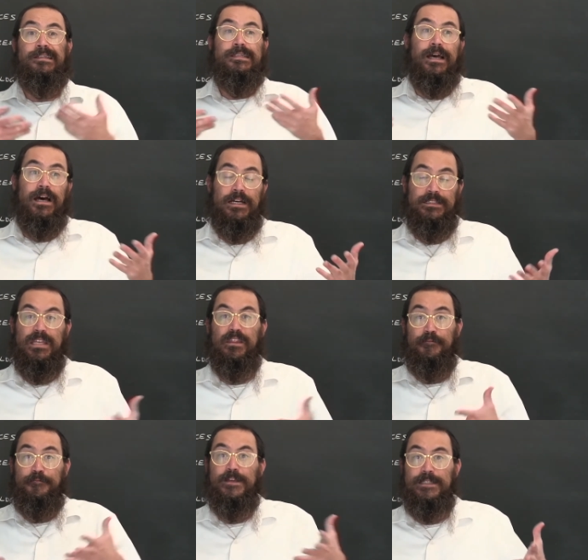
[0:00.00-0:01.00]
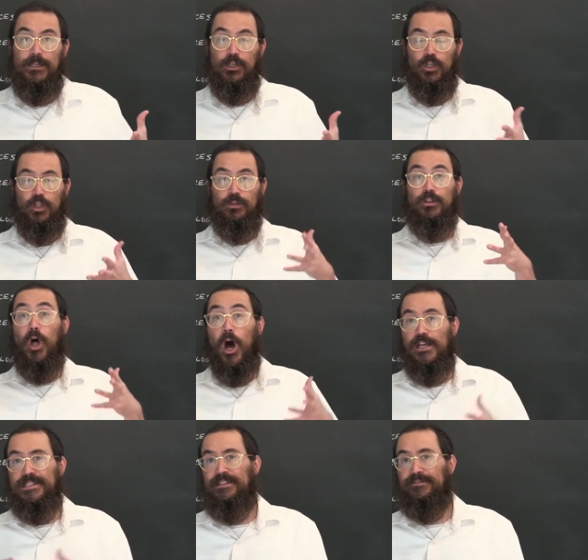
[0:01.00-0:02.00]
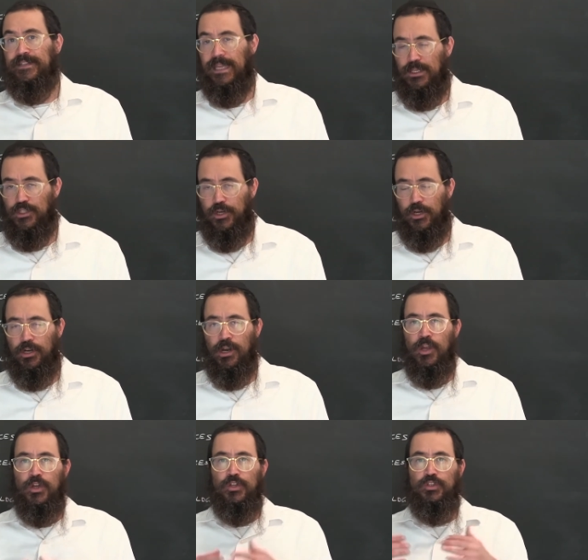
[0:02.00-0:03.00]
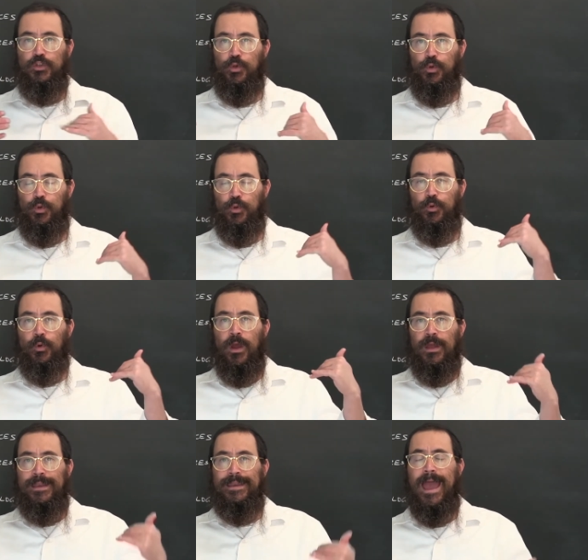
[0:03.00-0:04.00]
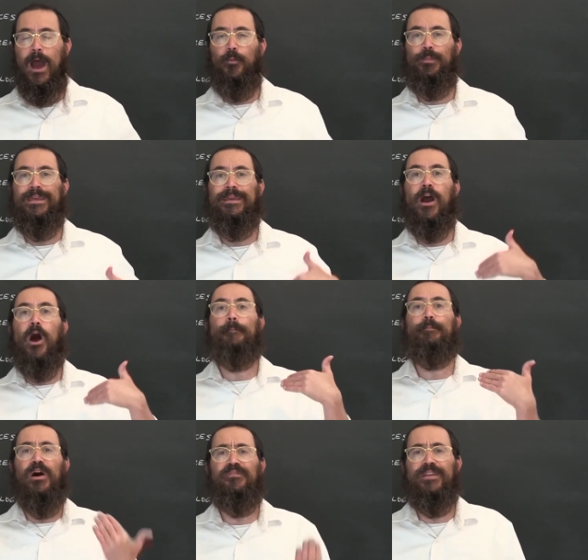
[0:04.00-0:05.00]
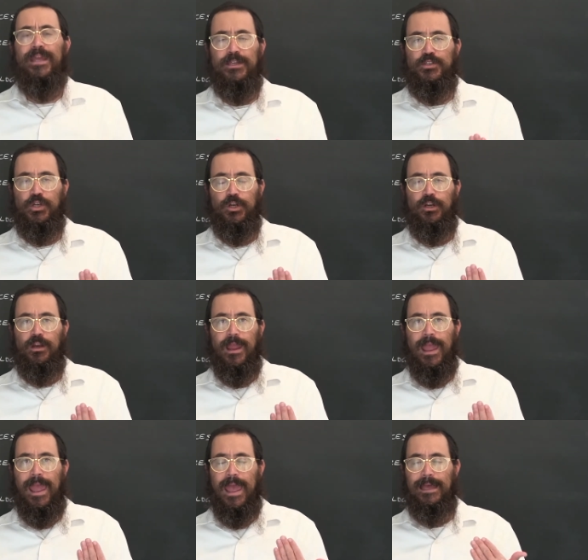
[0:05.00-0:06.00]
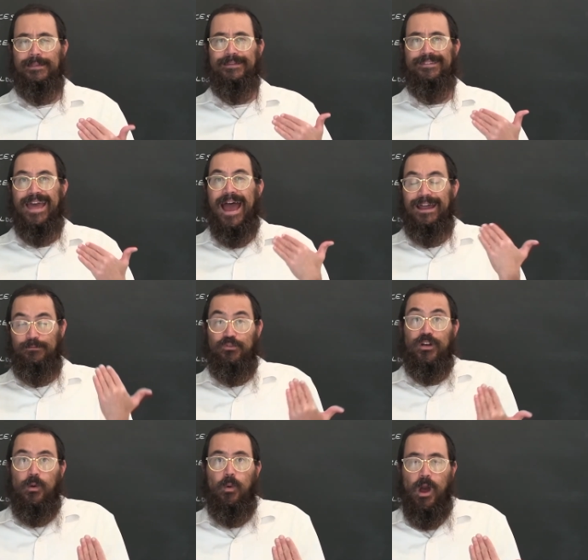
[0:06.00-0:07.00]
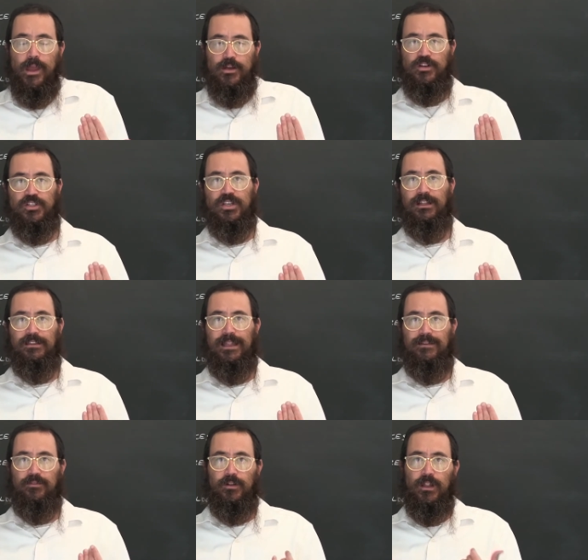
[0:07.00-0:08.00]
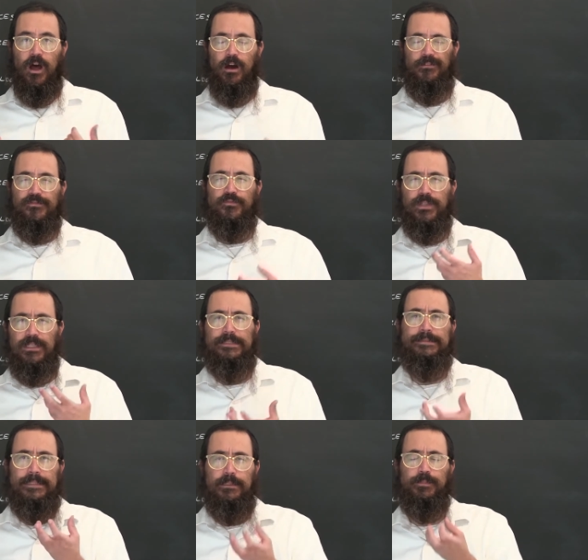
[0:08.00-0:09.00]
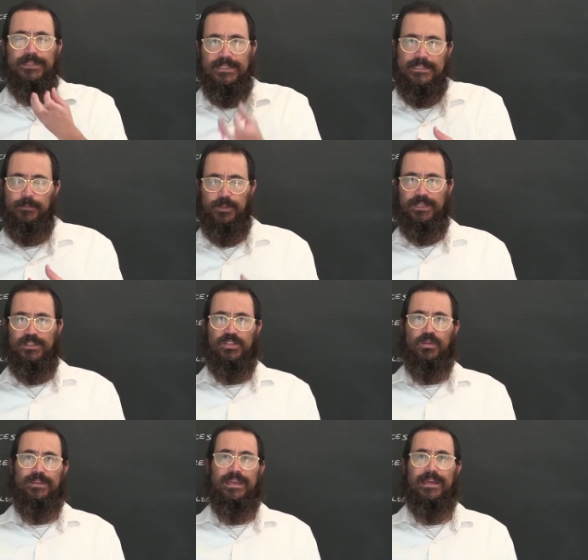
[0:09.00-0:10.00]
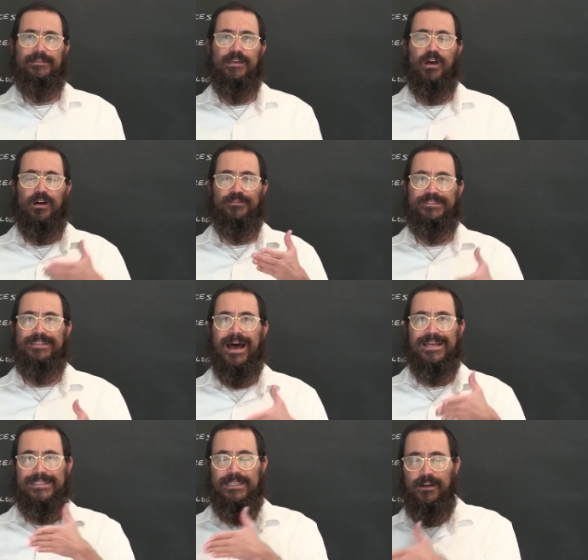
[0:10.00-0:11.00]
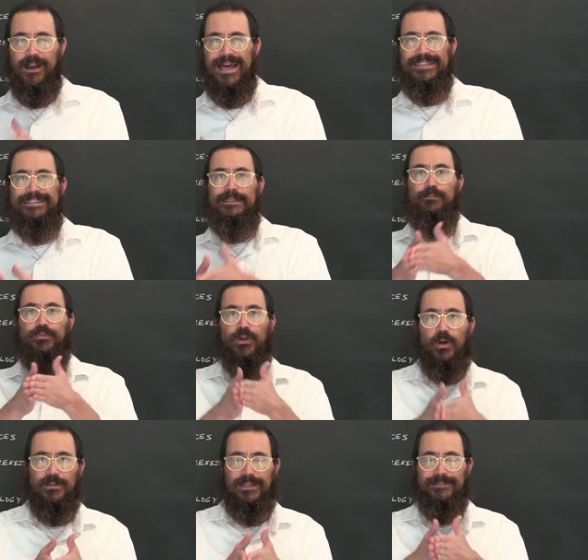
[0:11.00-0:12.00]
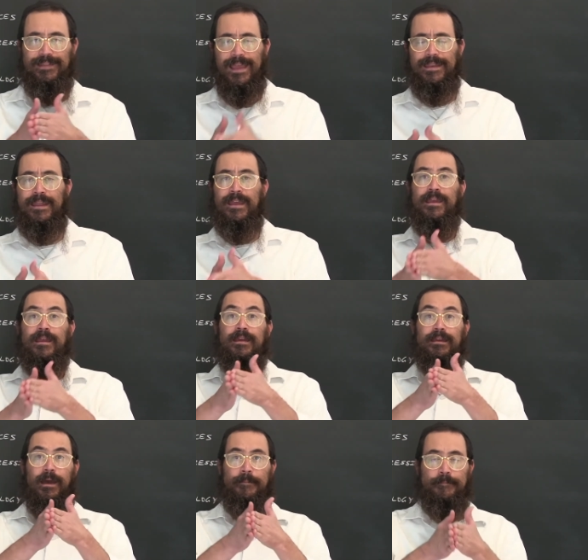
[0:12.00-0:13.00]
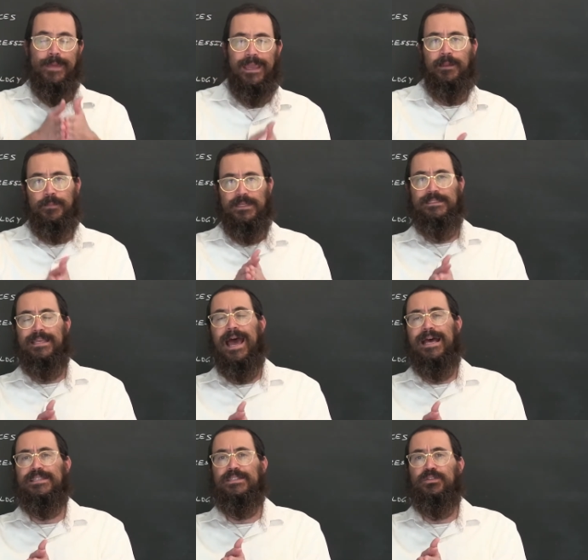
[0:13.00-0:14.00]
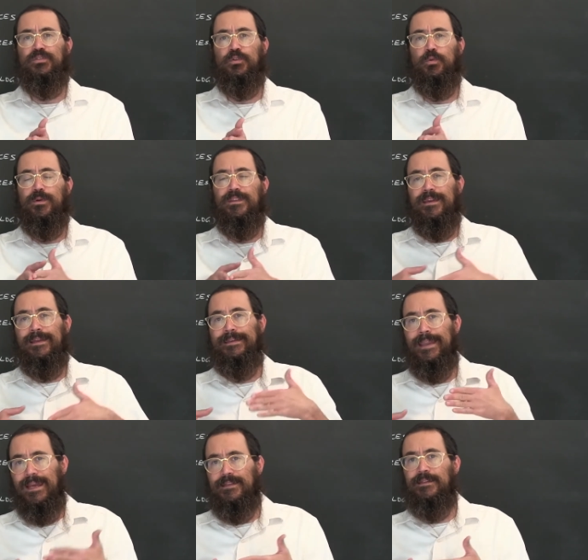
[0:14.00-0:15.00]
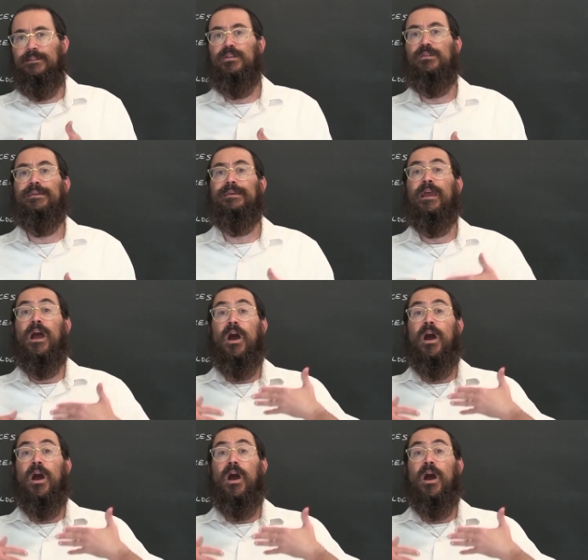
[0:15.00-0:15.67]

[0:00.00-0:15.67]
uh, to the physical laws of nature to now being above nature and that requires a level of really deep discipline. So the idea of asara dibrot, the 10 commandments, has to do with connecting to the